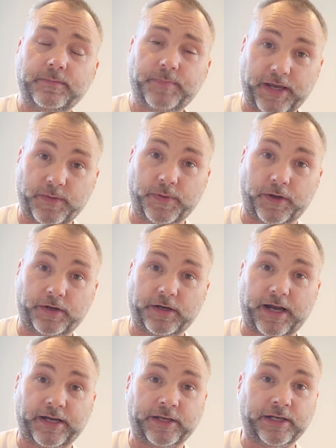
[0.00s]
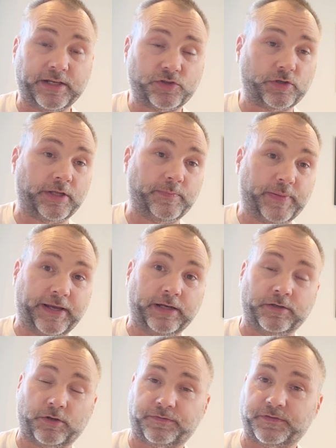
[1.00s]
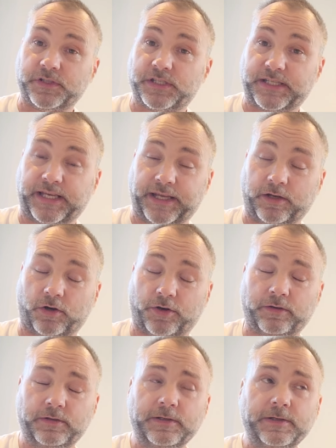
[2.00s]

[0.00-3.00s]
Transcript: paper and you literally peel it off and stick it on.